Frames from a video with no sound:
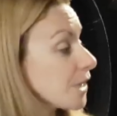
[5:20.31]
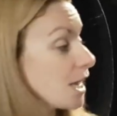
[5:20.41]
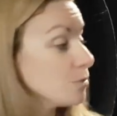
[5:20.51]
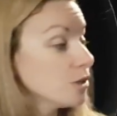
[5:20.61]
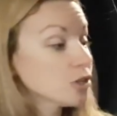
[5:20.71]

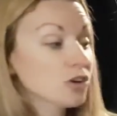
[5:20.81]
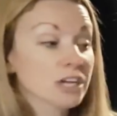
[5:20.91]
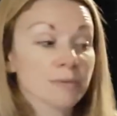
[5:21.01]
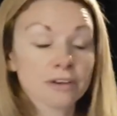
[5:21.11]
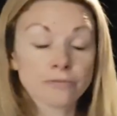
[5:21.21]
And when they're
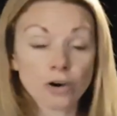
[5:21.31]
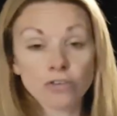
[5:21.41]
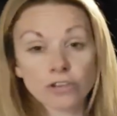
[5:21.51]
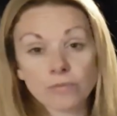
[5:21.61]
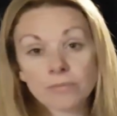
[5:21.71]
talking about
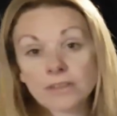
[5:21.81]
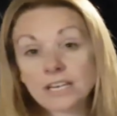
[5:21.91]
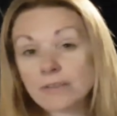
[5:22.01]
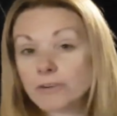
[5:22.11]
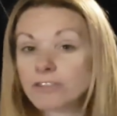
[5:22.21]
volume, they
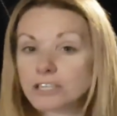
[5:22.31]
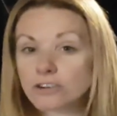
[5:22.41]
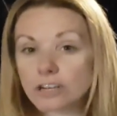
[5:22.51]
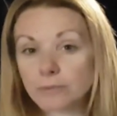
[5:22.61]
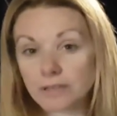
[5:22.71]
never really
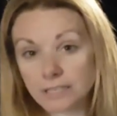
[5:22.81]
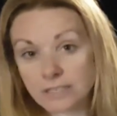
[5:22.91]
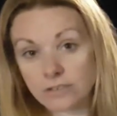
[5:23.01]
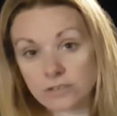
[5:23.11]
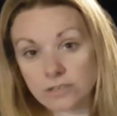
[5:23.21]
talk about
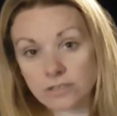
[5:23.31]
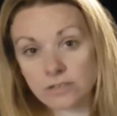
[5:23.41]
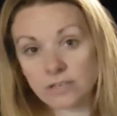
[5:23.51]
litres.